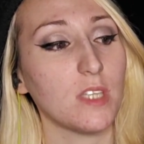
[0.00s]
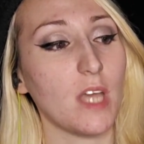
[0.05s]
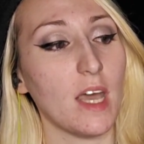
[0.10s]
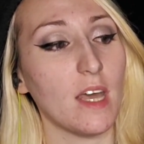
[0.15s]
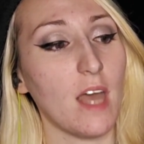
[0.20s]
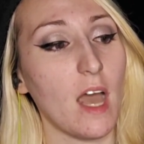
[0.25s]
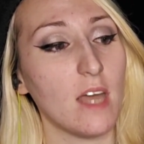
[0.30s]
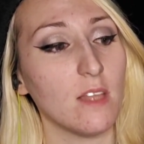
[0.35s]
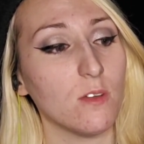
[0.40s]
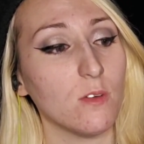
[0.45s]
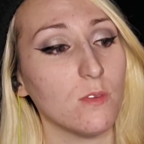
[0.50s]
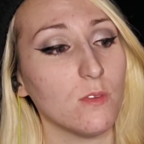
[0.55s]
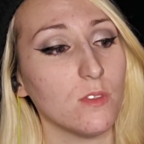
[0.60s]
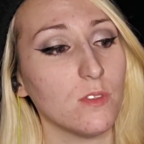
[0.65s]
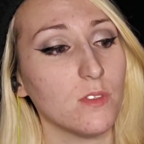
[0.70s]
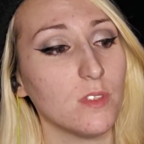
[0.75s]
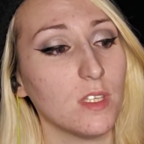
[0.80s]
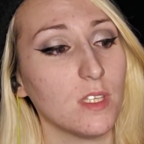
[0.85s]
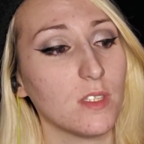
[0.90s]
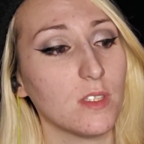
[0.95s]
I
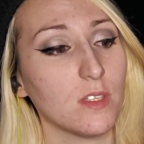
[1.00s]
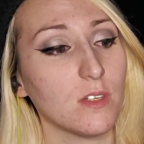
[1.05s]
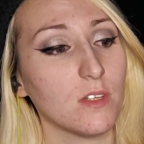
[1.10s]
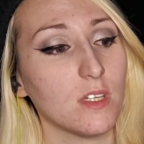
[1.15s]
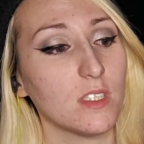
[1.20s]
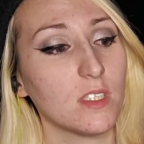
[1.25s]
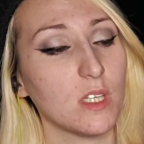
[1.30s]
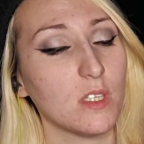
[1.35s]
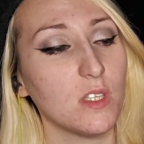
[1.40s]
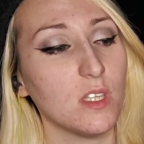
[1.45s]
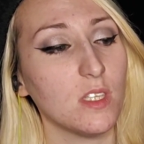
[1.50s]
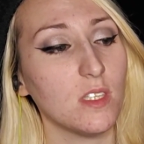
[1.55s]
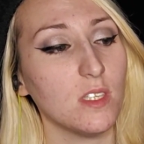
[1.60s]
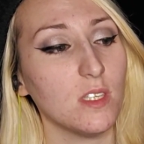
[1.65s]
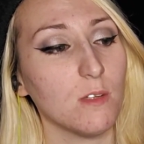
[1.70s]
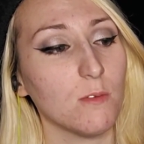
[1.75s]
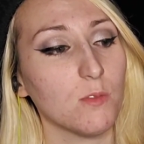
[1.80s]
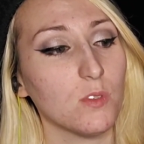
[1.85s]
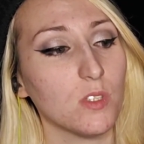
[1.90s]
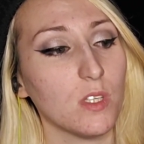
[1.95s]
don't think there is. I think
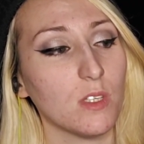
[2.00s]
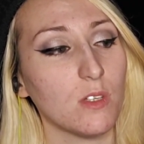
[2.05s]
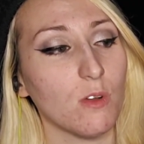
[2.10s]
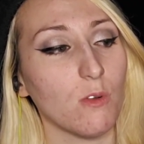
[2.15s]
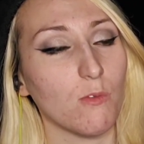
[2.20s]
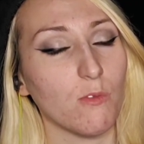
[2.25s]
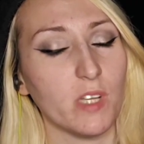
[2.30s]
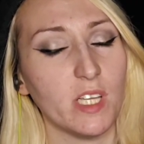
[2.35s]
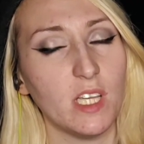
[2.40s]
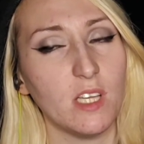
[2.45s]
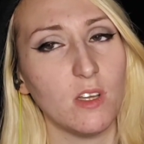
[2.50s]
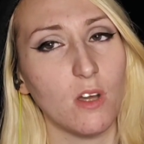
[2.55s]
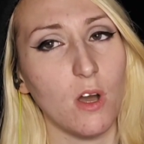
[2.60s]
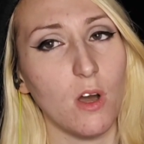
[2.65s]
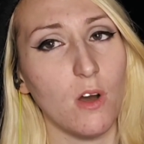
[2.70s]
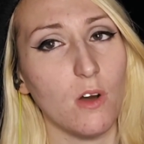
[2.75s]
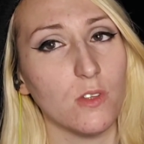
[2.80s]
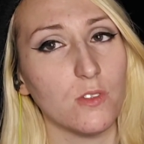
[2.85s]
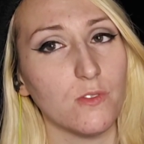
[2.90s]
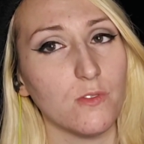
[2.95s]
there was like a
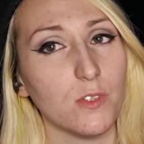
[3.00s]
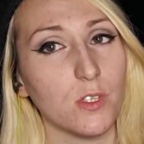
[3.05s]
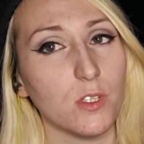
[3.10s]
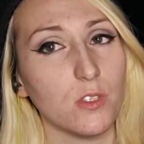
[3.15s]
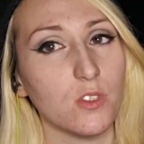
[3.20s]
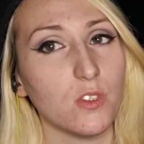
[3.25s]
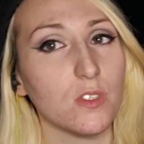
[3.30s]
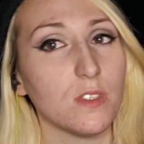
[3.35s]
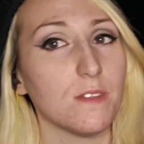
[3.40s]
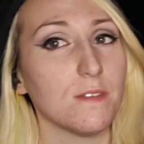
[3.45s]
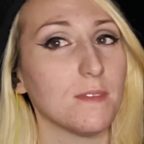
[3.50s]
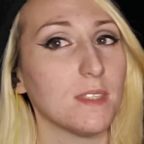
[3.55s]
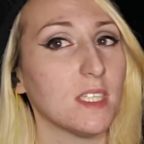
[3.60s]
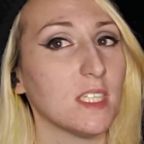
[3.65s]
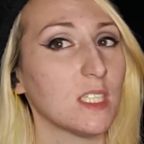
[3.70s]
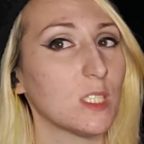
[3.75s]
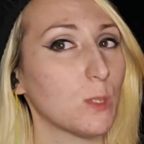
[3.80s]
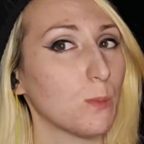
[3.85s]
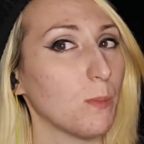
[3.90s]
recalled version of this,